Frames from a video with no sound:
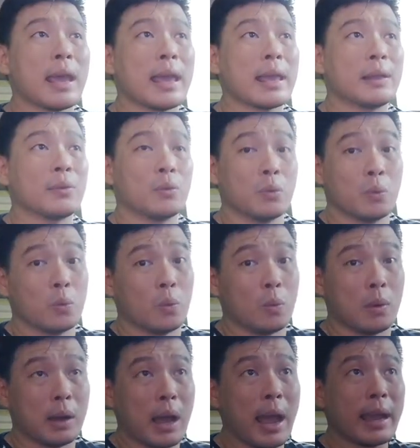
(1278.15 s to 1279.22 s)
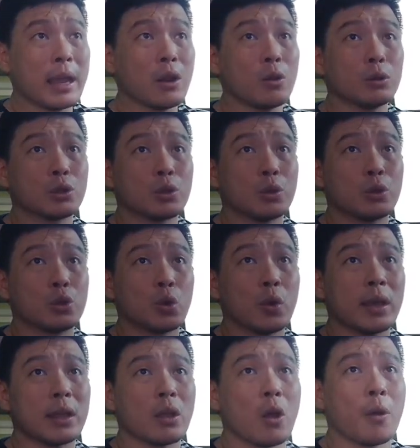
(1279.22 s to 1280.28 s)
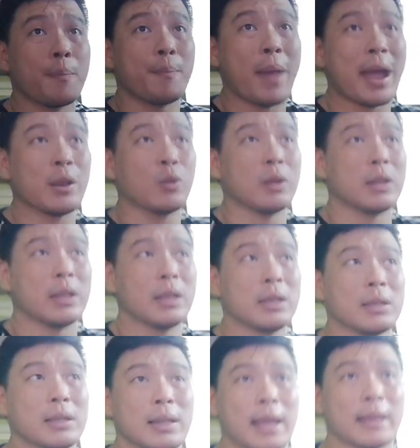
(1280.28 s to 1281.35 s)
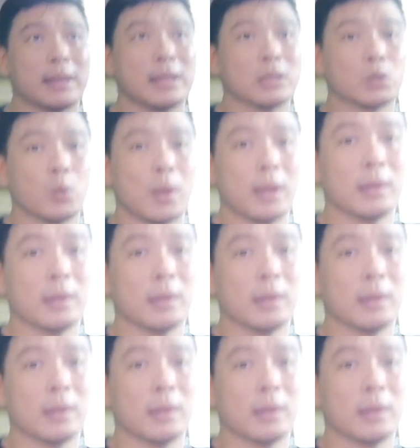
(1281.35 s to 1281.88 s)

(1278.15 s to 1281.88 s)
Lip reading: And I can also do it manually, like this